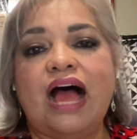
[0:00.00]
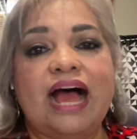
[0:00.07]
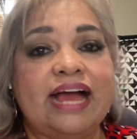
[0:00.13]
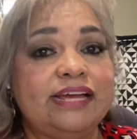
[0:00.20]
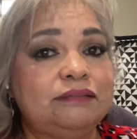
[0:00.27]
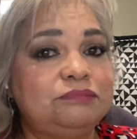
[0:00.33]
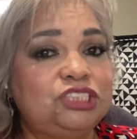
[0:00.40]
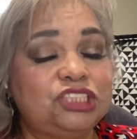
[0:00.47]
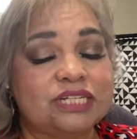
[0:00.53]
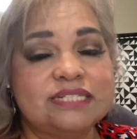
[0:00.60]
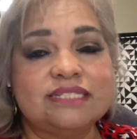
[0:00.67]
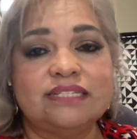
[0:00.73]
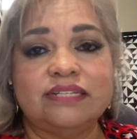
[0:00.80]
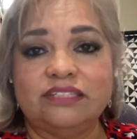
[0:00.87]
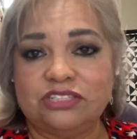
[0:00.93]
I'm
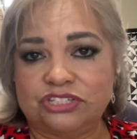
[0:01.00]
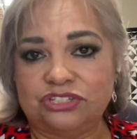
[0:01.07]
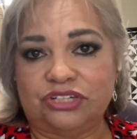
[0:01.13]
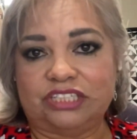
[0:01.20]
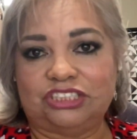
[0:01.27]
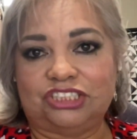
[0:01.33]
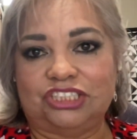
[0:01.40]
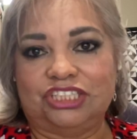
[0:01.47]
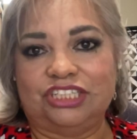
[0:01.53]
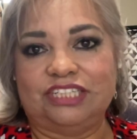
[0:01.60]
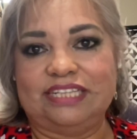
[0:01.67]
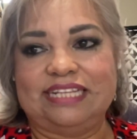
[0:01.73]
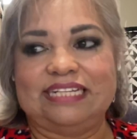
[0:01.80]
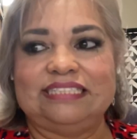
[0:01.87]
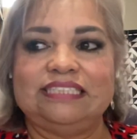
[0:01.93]
just an instructor
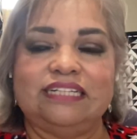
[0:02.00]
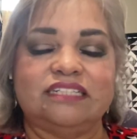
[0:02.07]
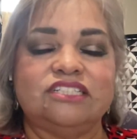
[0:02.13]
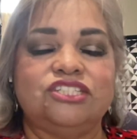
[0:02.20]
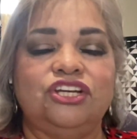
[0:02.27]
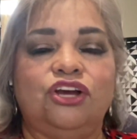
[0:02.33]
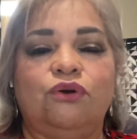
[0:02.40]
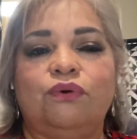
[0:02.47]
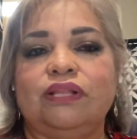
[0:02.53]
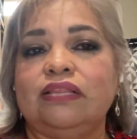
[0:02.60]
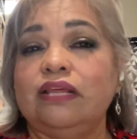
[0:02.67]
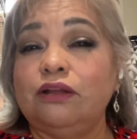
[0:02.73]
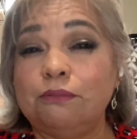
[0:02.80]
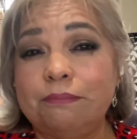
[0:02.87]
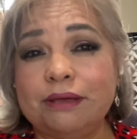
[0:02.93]
that tends to go a
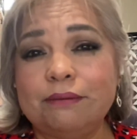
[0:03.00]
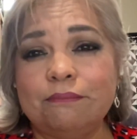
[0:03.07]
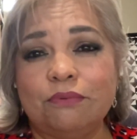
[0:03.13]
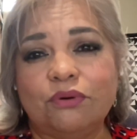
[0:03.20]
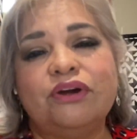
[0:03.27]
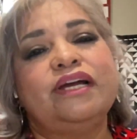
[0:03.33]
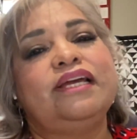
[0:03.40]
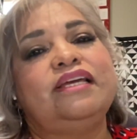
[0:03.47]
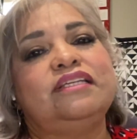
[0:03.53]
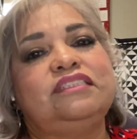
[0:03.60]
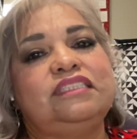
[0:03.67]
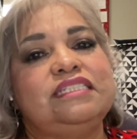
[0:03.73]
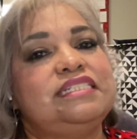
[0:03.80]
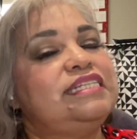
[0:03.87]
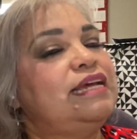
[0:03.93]
little bit more
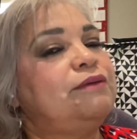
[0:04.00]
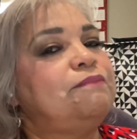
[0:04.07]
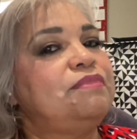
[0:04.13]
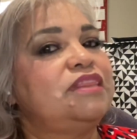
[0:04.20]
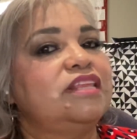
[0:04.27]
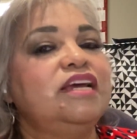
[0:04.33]
into depth